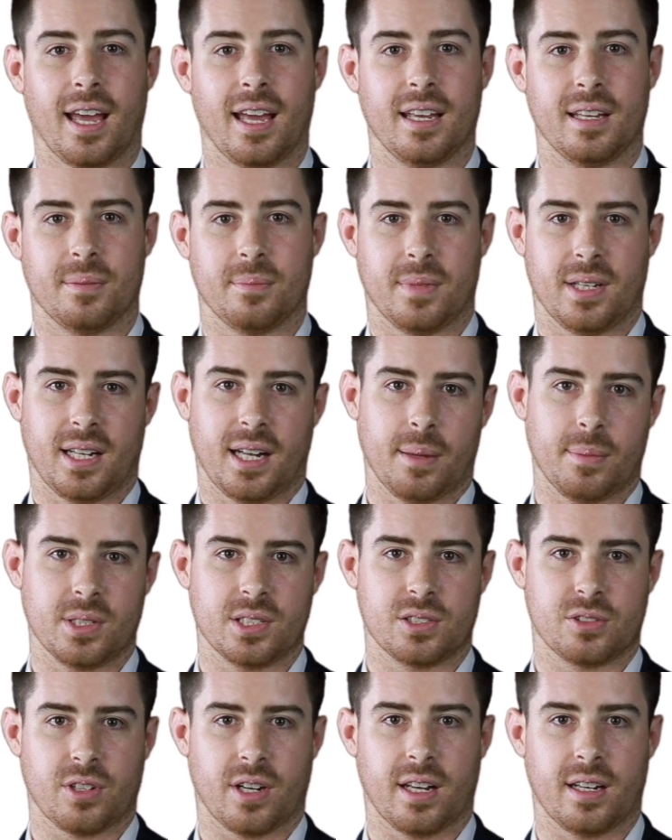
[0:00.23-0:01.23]
Hey, my name
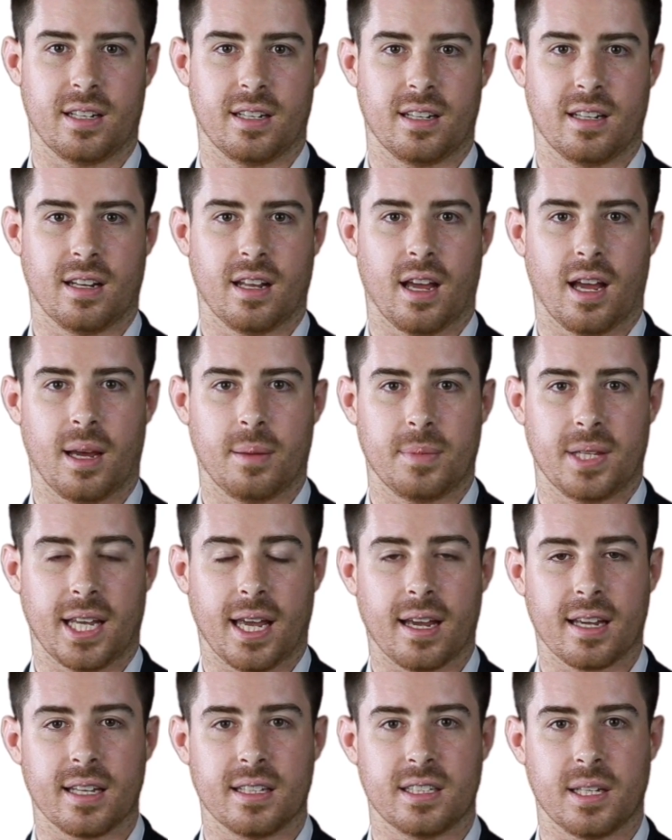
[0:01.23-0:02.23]
is Trent. I'm
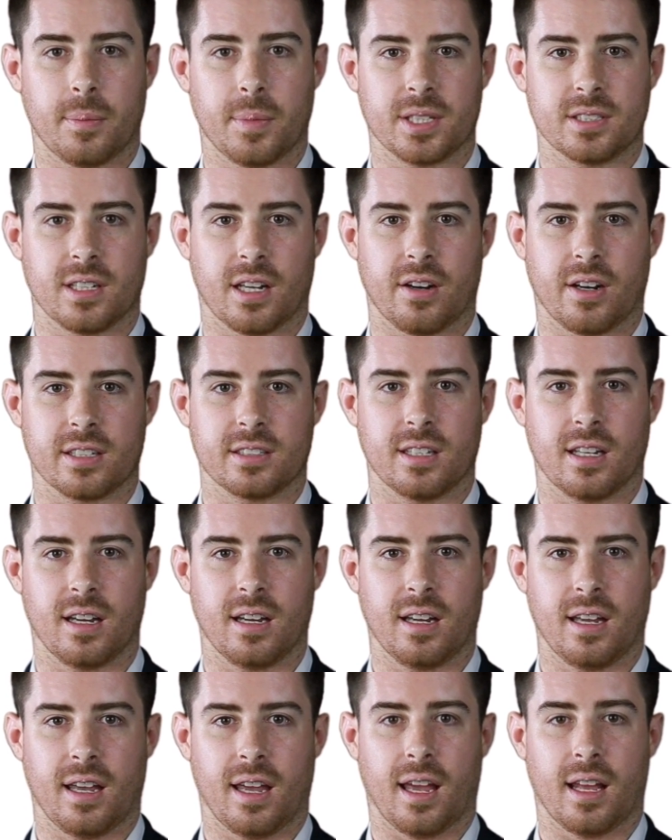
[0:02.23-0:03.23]
the academic
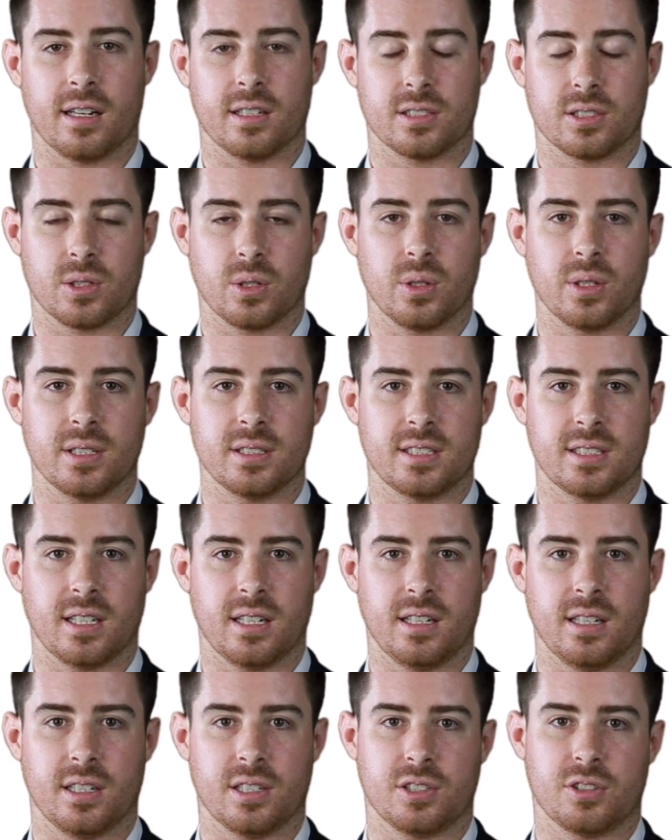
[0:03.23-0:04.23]
director at a school in
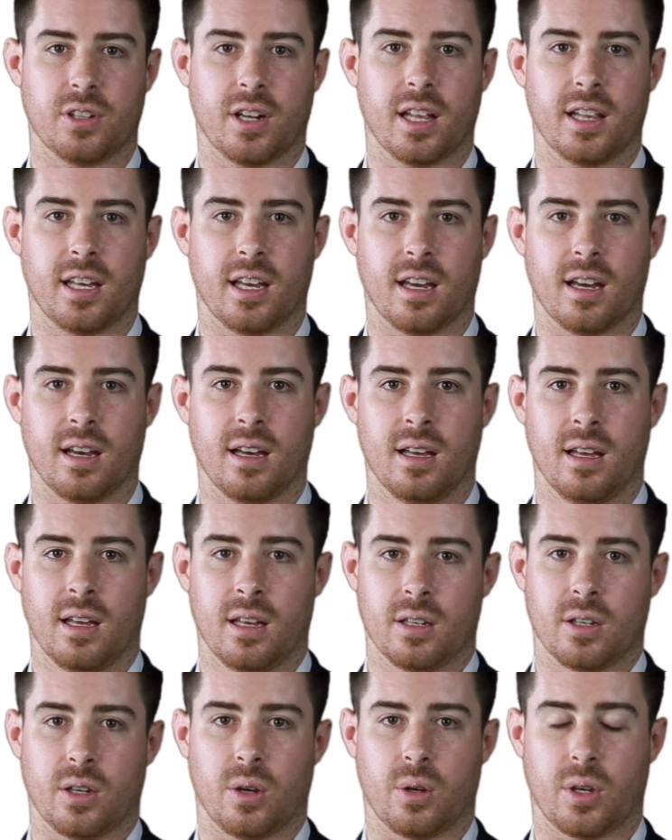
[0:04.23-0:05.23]
Sydney, Australia
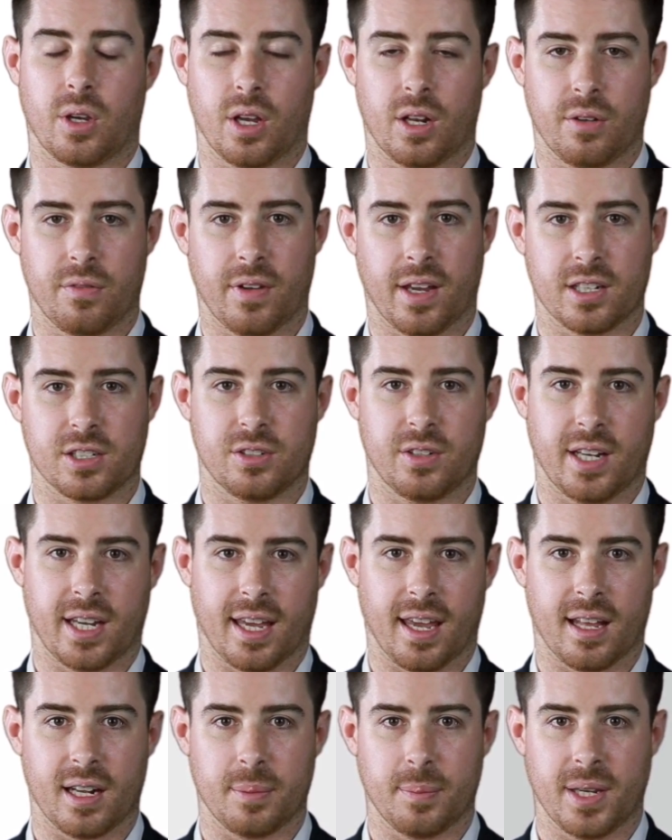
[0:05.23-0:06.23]
called Code Factory
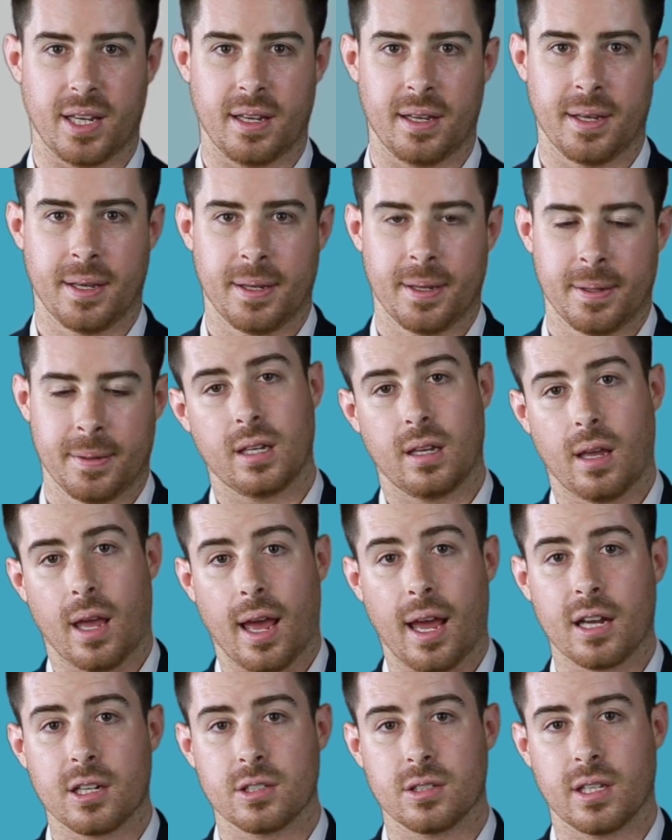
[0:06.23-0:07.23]
Academy. We
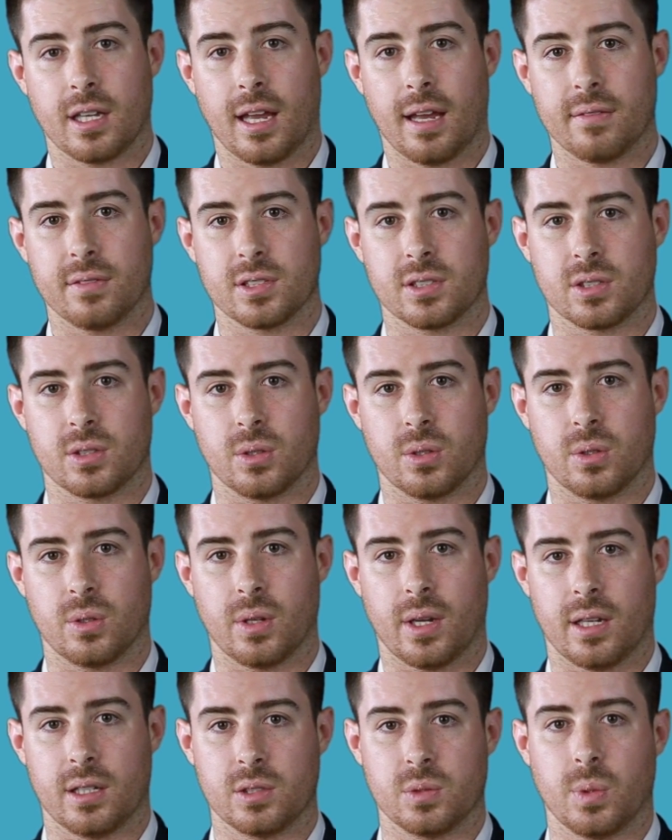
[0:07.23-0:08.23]
actually have a
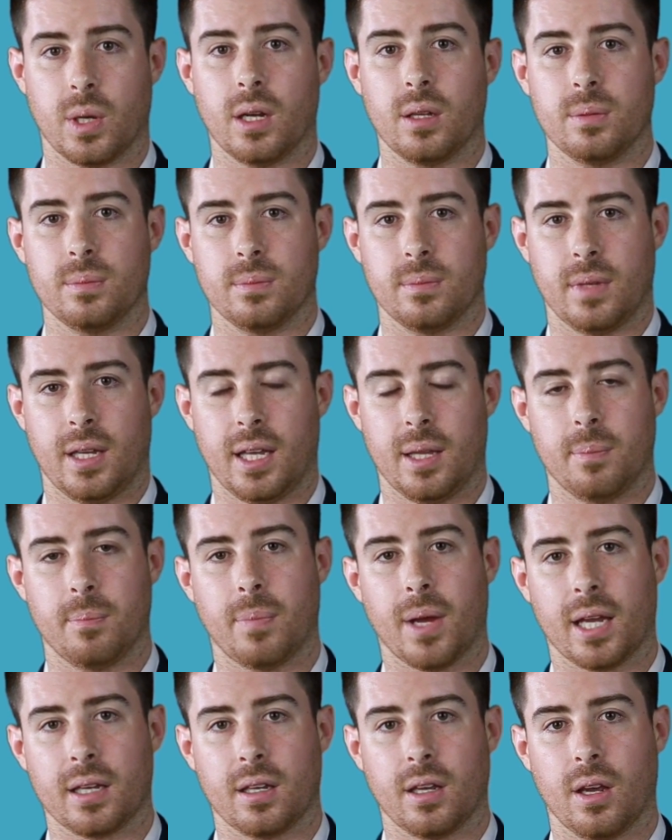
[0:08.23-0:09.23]
school as well
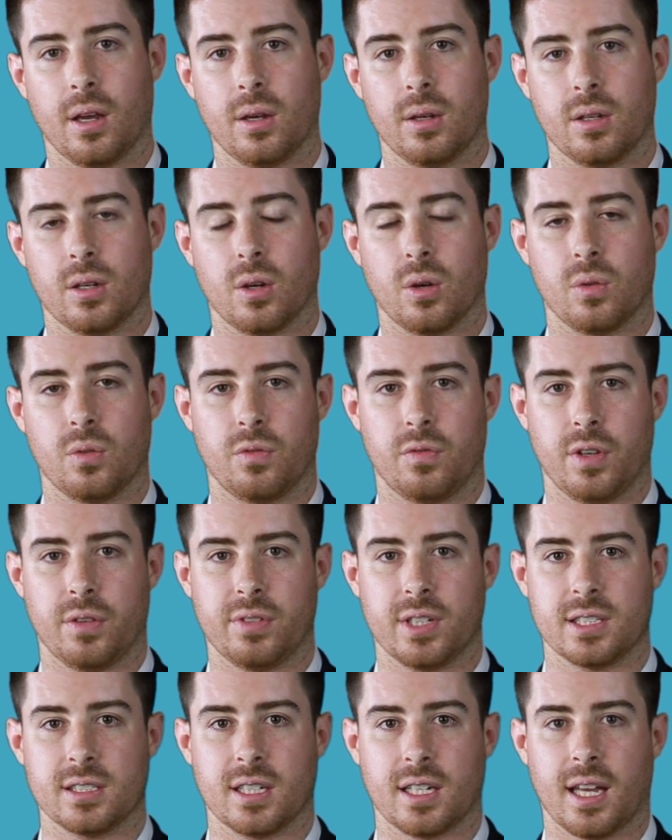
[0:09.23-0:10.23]
in Baguio called
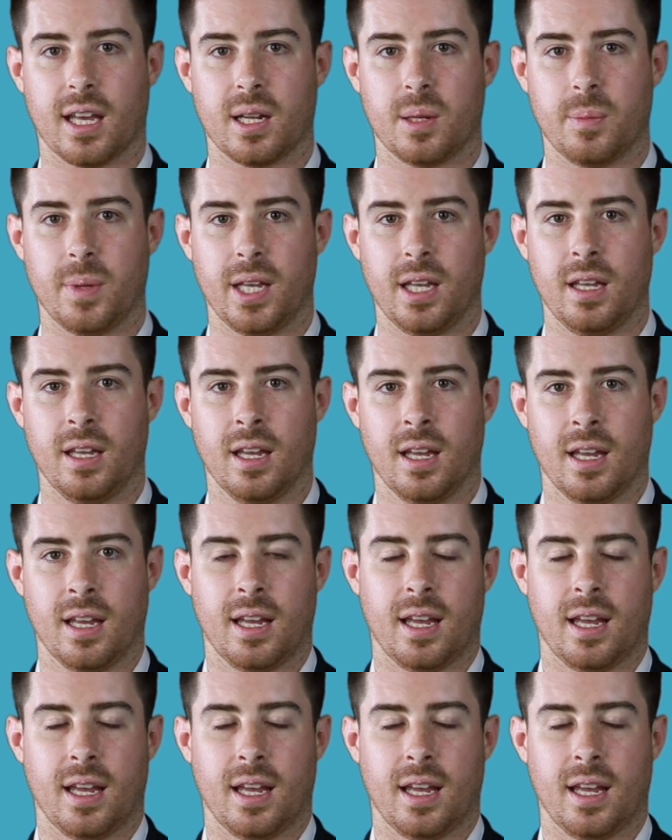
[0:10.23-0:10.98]
Vivix Academy.